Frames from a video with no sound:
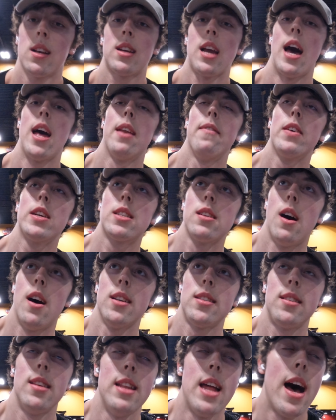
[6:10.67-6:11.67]
Kind of
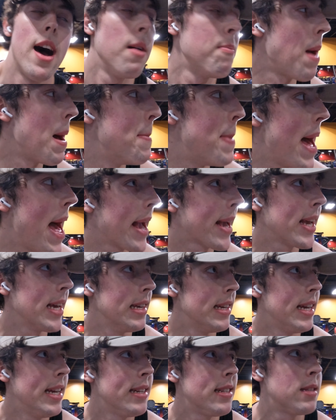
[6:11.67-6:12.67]
exhausted now, my back
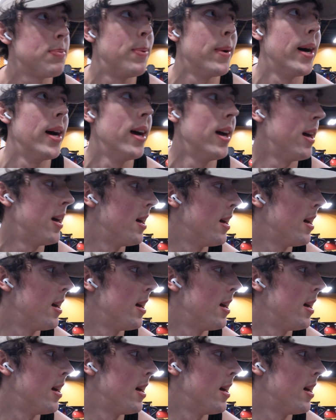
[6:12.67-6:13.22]
at least, but